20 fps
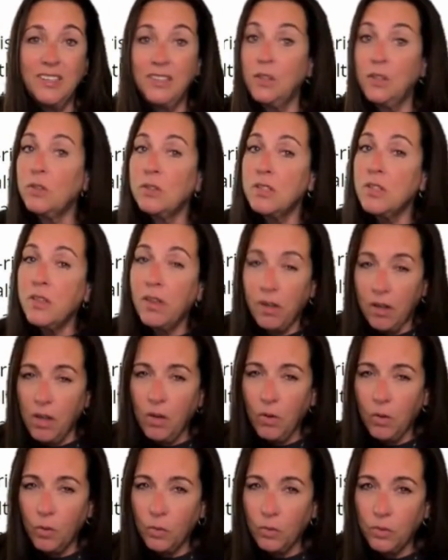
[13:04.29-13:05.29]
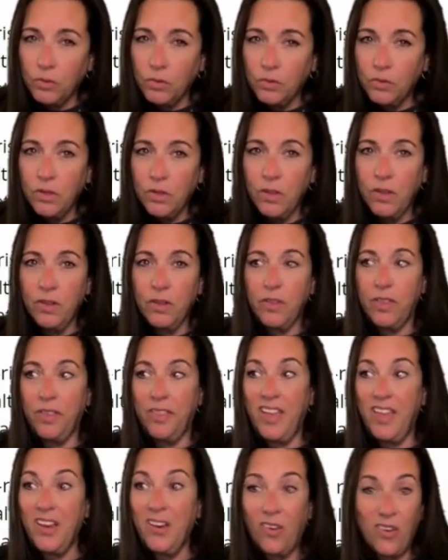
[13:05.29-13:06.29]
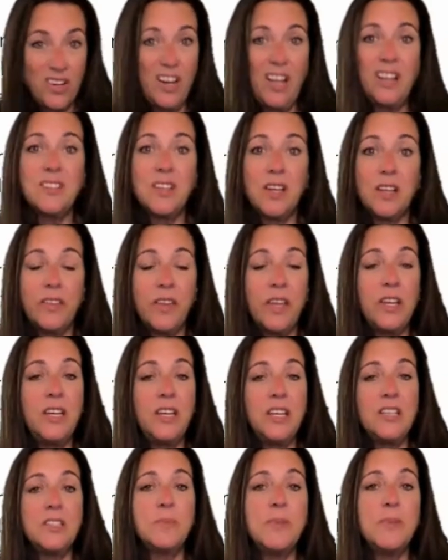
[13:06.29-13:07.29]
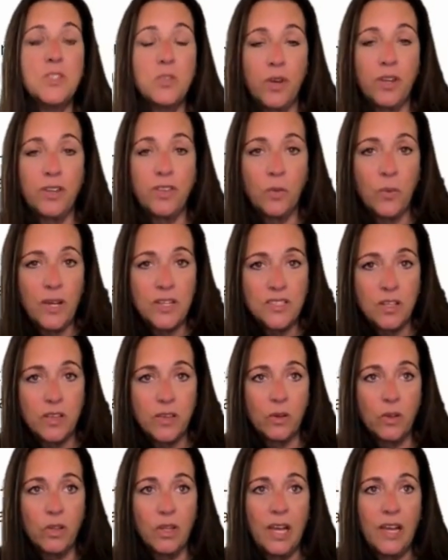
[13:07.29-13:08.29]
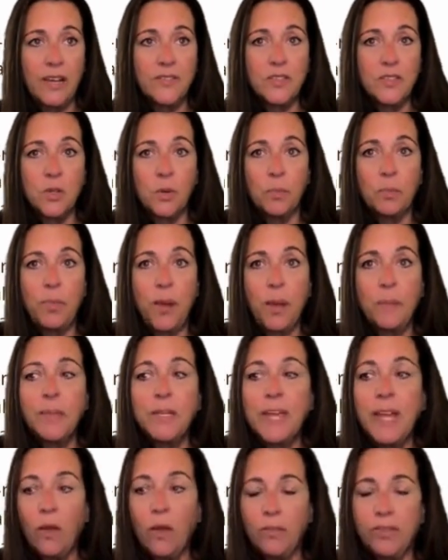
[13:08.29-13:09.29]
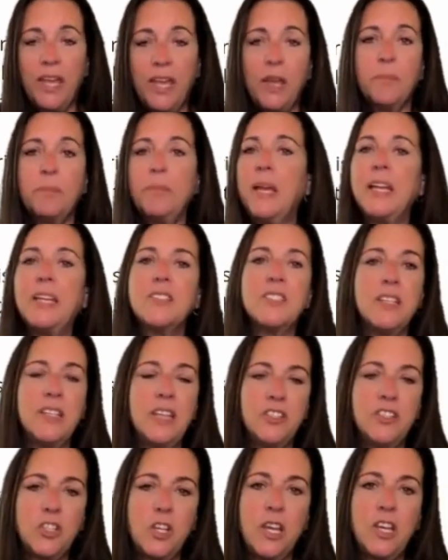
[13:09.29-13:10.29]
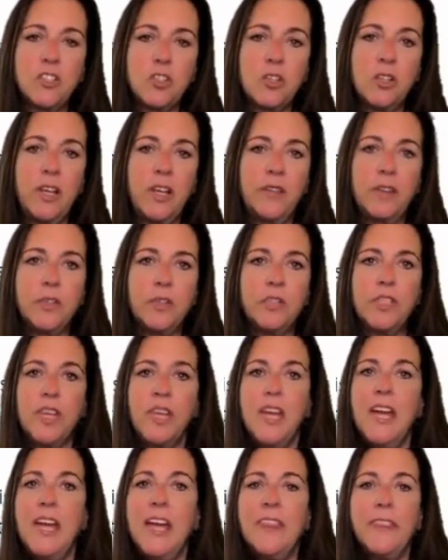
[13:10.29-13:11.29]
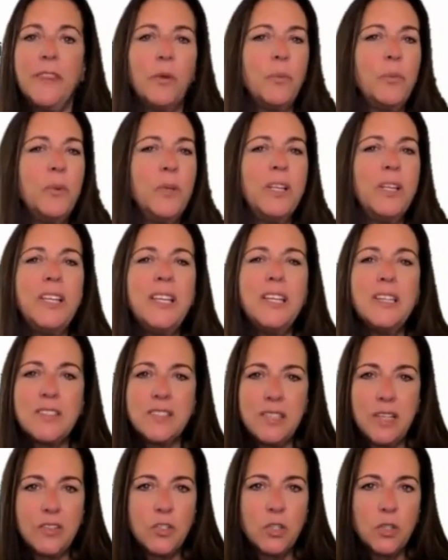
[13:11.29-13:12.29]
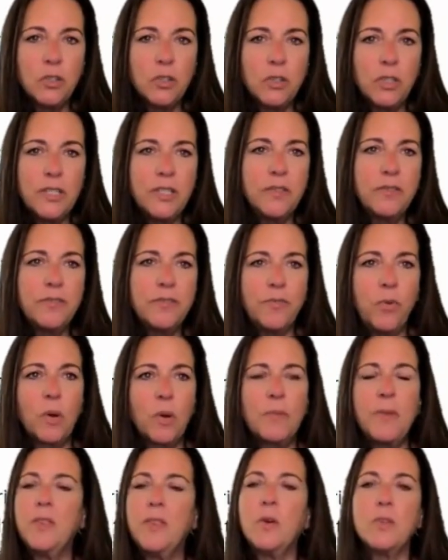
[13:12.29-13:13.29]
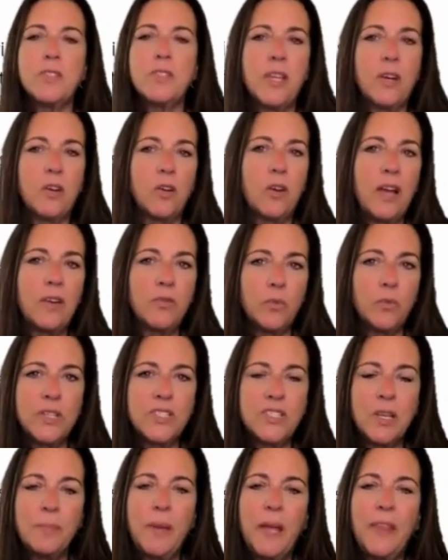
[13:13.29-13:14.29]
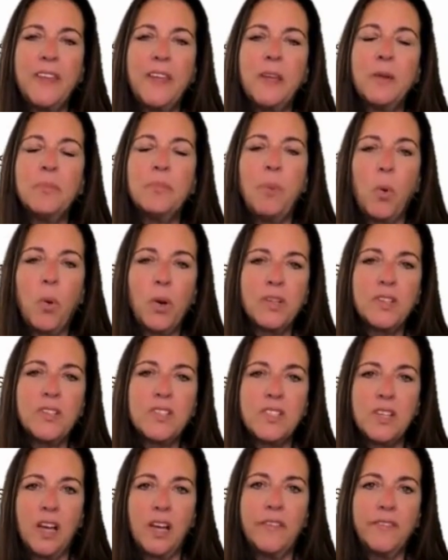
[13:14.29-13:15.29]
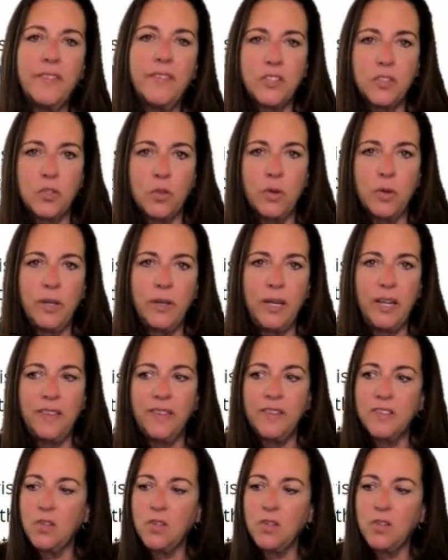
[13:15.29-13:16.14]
Little do they know, they are not done. They need to be screened the rest of their lives. So public health campaigns and educational efforts, they're really essential in informing those that are at risk about the importance of screening.